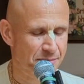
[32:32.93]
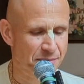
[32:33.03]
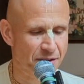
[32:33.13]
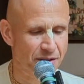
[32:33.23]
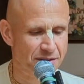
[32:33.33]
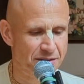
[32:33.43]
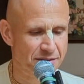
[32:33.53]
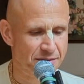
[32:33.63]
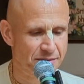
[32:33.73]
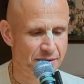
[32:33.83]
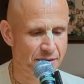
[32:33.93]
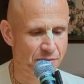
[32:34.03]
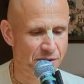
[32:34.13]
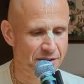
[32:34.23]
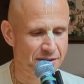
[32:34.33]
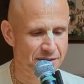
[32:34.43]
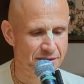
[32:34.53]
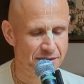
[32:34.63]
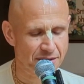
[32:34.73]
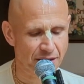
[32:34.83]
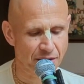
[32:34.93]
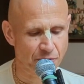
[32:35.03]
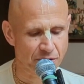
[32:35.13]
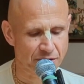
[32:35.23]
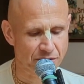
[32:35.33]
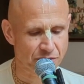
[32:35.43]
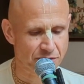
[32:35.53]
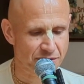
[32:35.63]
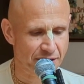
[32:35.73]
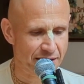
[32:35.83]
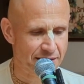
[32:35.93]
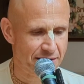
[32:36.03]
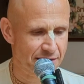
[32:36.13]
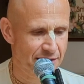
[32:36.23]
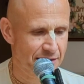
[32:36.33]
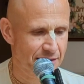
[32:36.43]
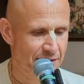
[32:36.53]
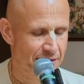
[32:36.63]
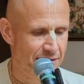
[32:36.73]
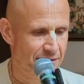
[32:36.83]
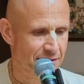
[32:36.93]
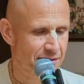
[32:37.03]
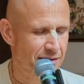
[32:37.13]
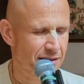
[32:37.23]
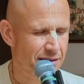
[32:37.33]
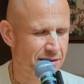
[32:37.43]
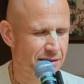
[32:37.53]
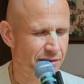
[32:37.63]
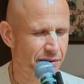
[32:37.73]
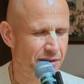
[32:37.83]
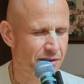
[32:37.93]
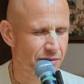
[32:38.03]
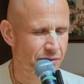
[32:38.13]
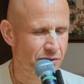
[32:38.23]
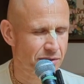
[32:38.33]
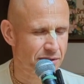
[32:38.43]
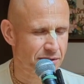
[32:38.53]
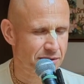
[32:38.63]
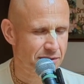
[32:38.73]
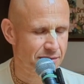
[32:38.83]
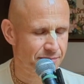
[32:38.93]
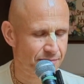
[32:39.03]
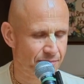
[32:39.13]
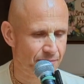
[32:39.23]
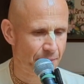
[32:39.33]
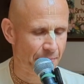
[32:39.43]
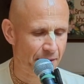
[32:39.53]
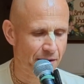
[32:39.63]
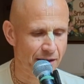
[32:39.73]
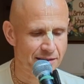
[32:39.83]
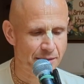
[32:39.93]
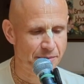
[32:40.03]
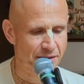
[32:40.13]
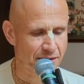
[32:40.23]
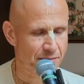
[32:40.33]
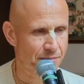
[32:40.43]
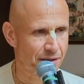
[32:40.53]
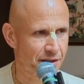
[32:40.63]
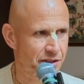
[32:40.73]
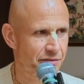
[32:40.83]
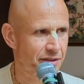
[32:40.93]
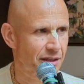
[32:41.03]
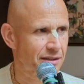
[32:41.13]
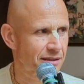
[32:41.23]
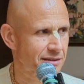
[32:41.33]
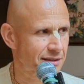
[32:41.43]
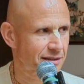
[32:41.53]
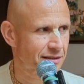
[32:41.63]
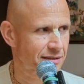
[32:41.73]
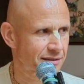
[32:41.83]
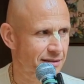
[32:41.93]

because what is I wanted to stress that serving the devotees exhibited by Shivananda Sena